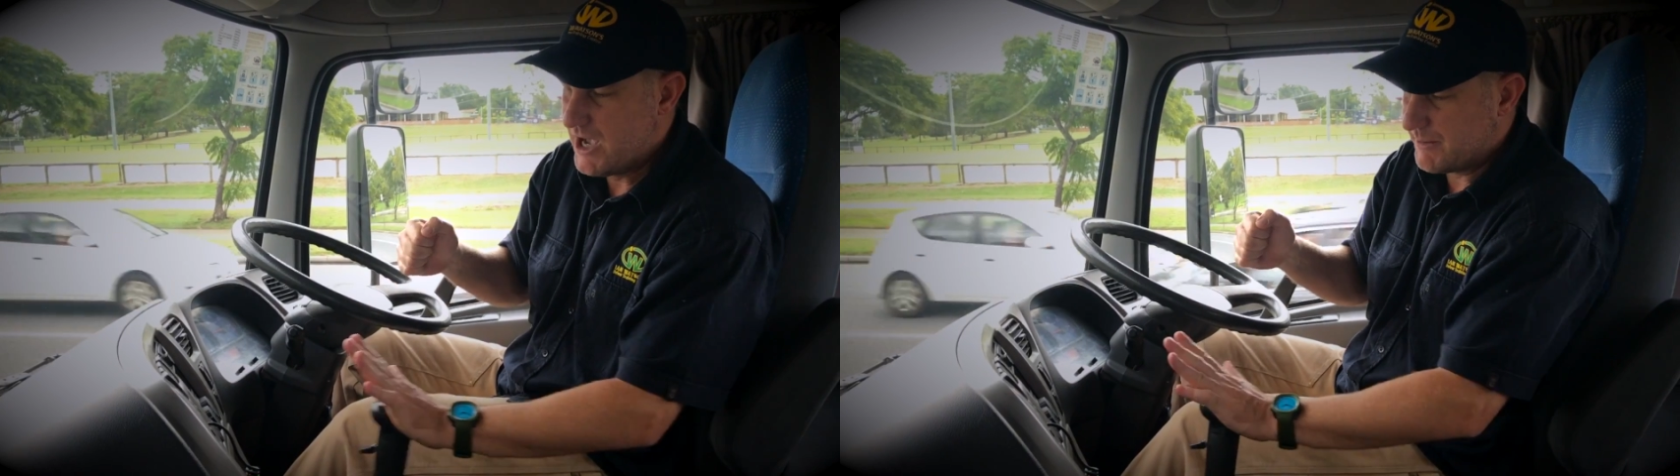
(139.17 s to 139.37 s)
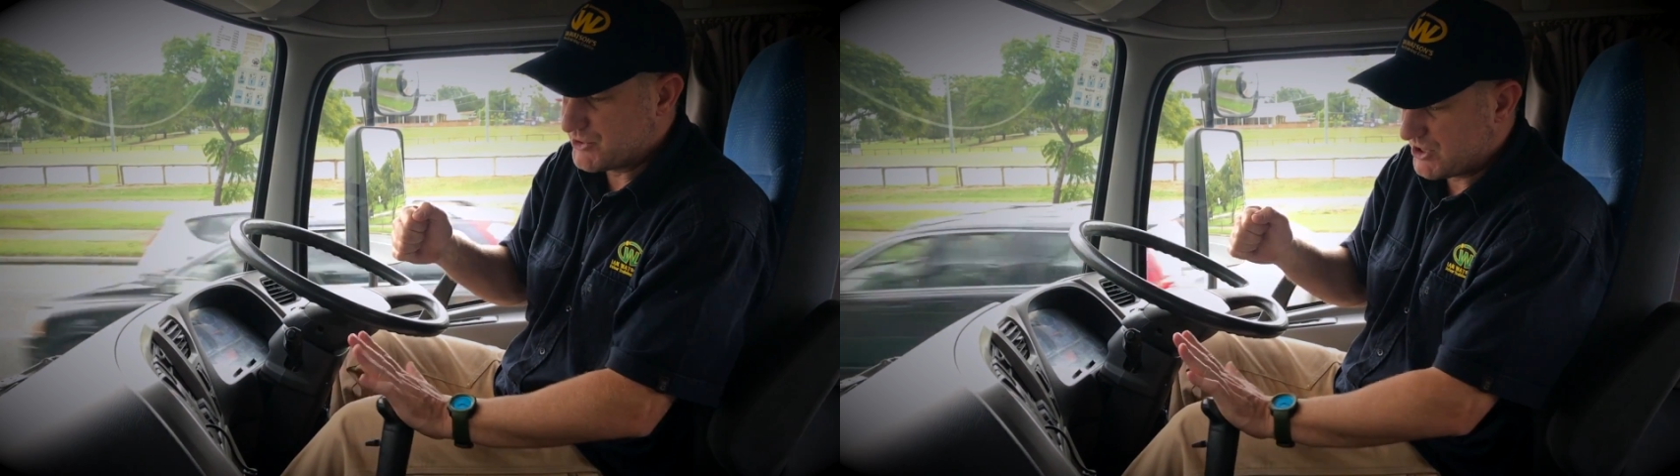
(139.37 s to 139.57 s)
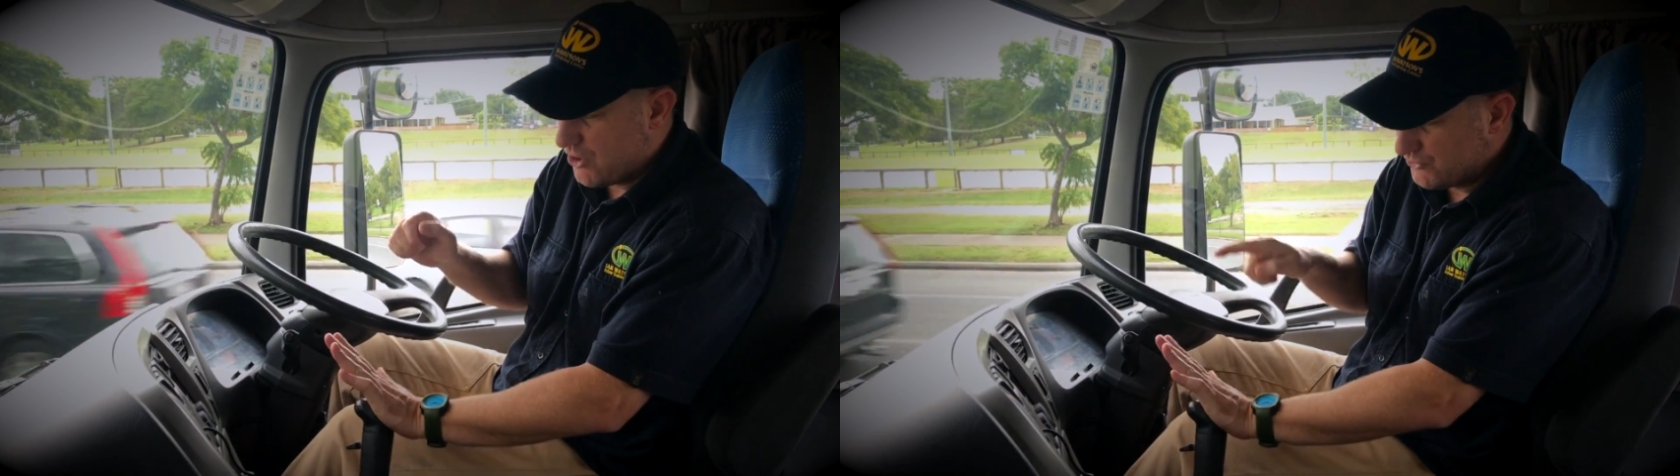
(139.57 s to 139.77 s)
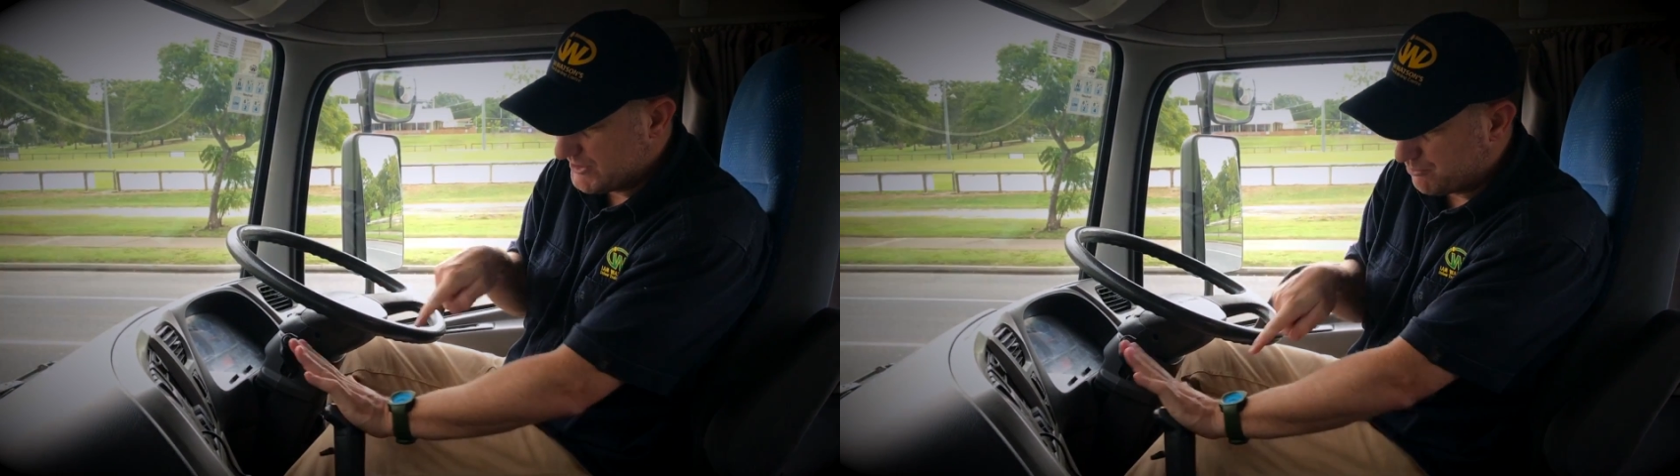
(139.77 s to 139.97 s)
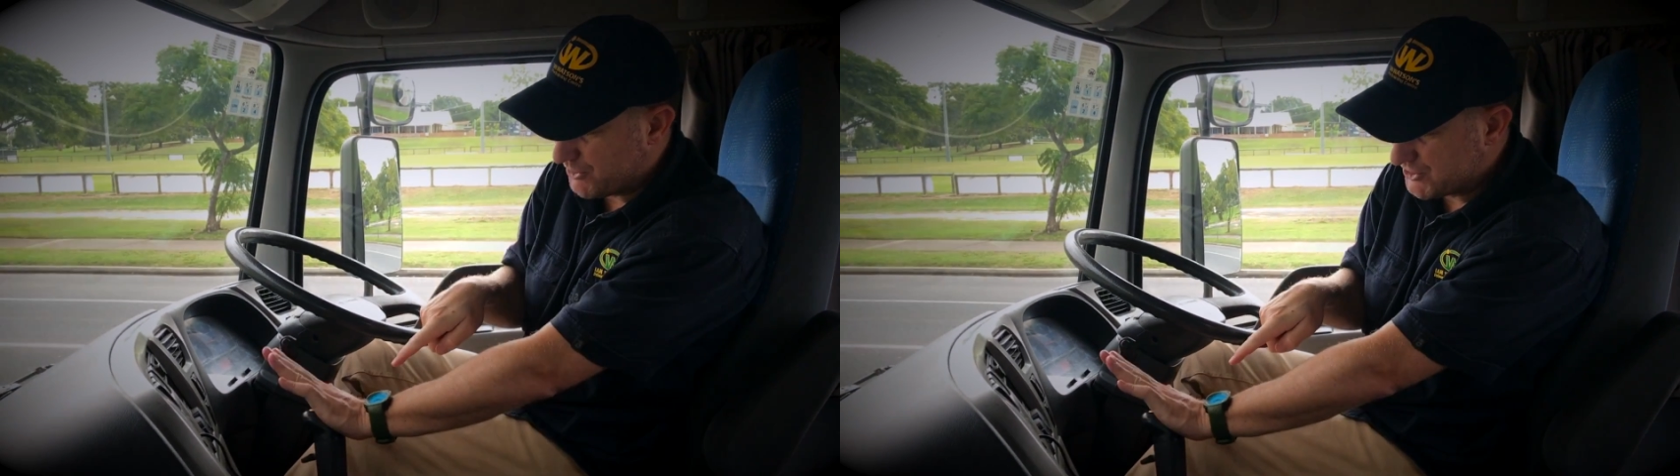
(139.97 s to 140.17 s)
I'm just
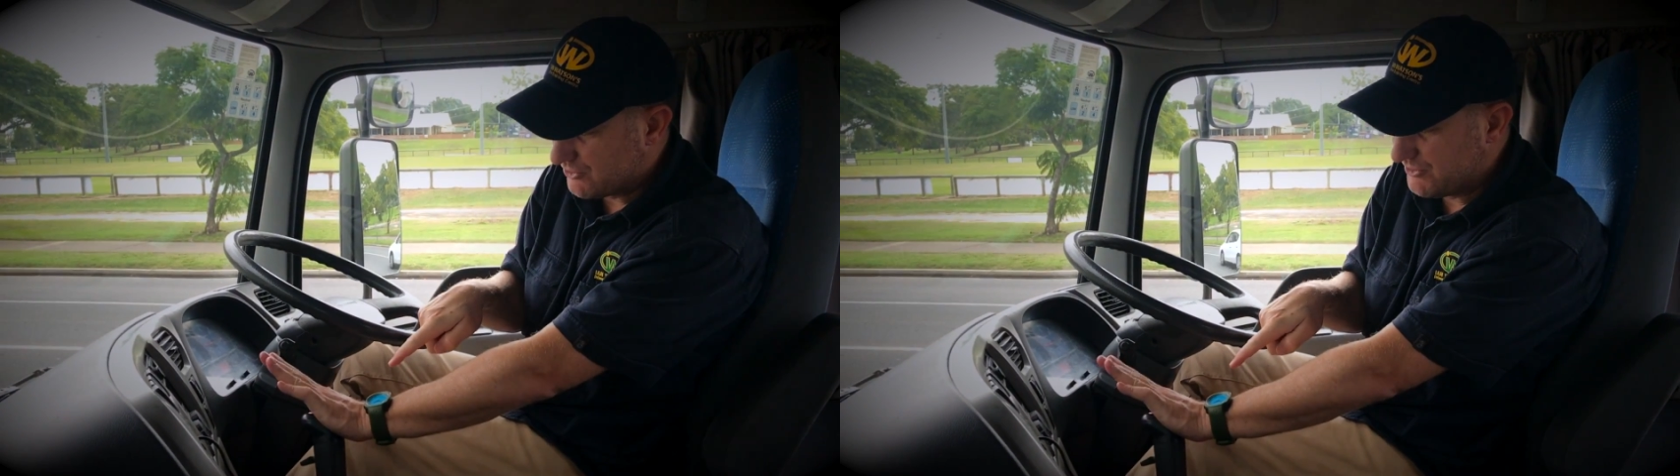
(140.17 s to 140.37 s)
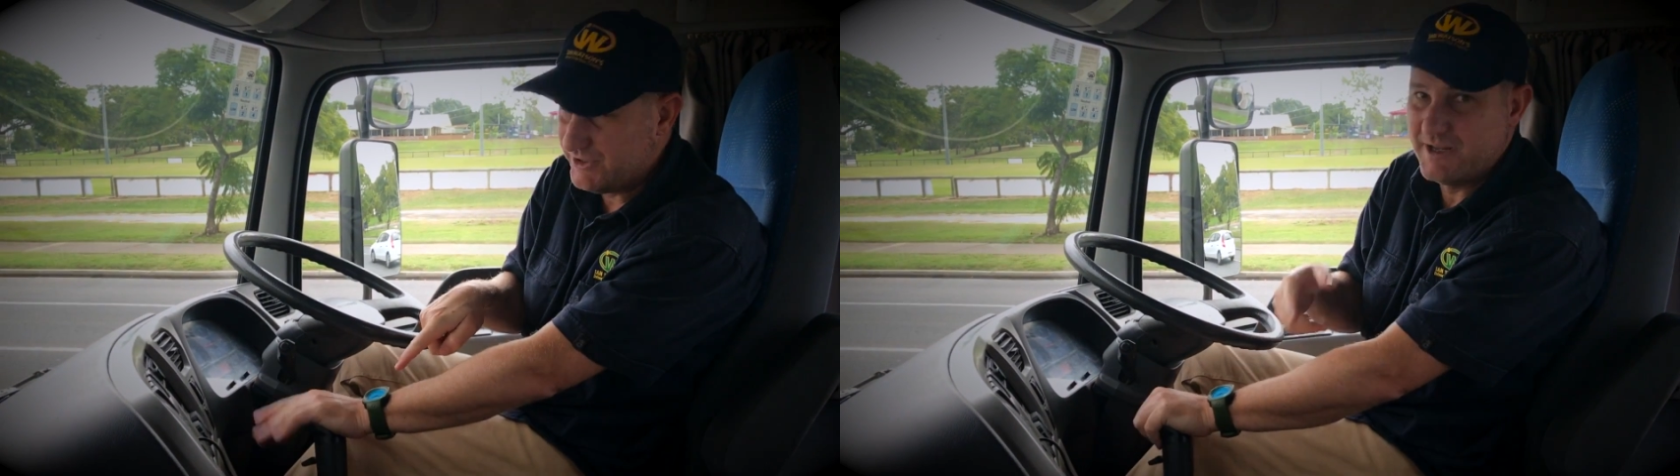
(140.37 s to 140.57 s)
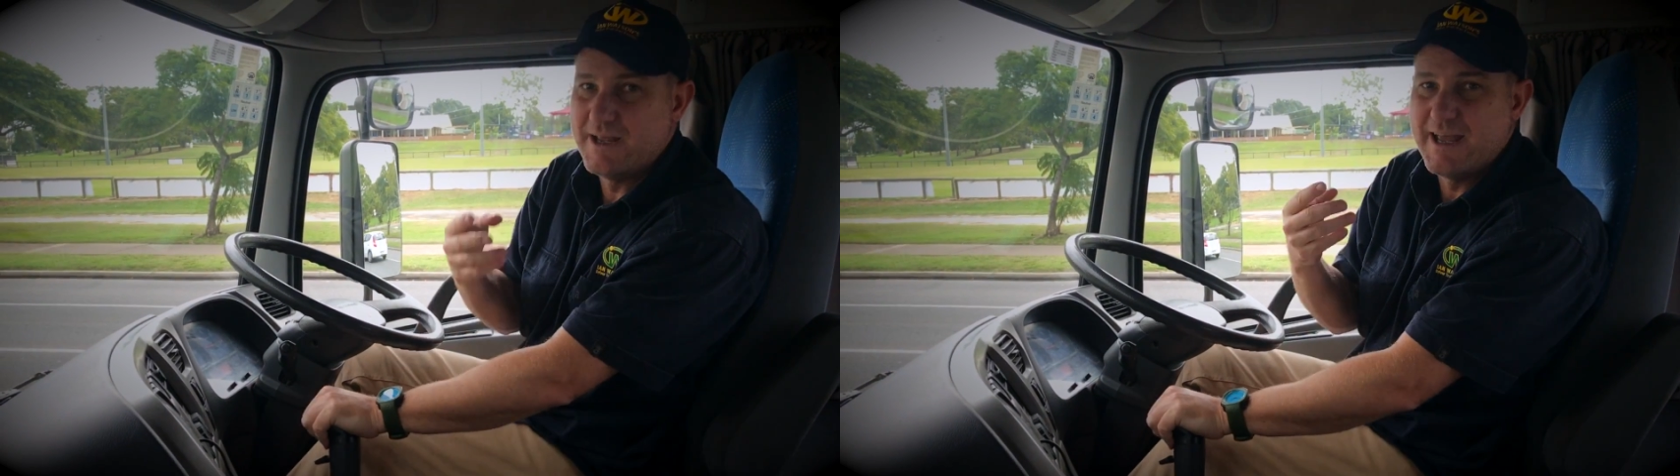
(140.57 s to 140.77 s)
holding pressure on it